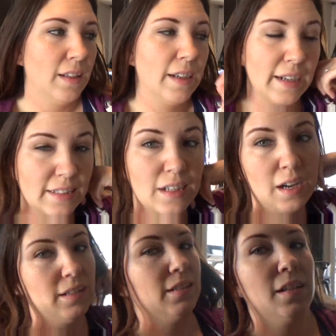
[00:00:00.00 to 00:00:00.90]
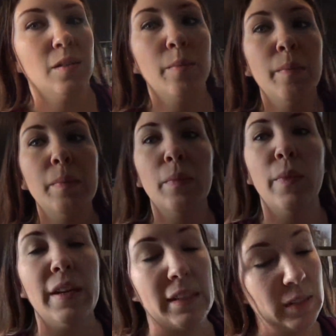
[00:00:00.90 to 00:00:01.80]
it has not
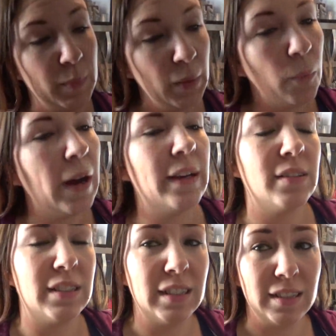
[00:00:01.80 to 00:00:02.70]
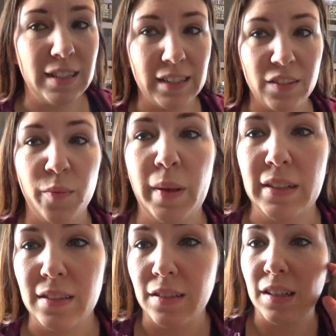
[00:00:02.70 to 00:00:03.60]
we It's been a while since things have
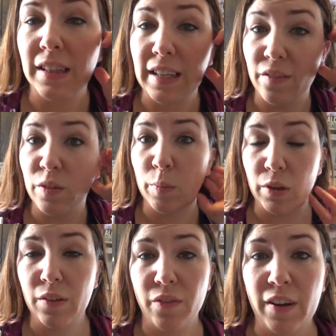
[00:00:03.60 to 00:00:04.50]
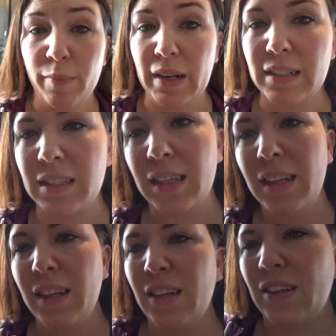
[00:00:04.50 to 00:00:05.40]
been clean for more than five minutes.
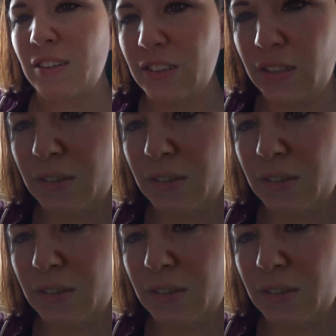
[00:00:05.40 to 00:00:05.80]
Also,